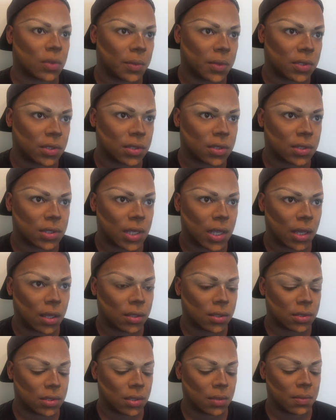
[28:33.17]
so I'm gonna just take
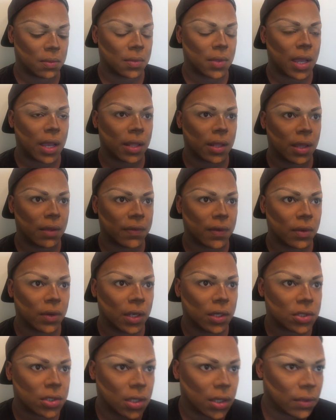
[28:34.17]
some highlight
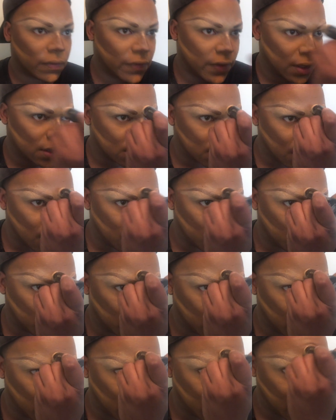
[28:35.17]
foundation and fix that
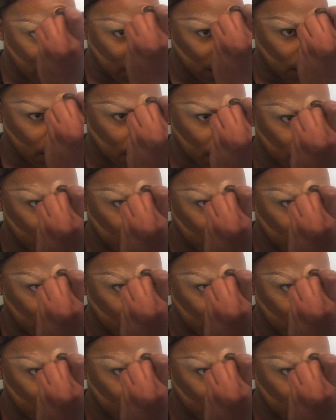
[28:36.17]
real quick.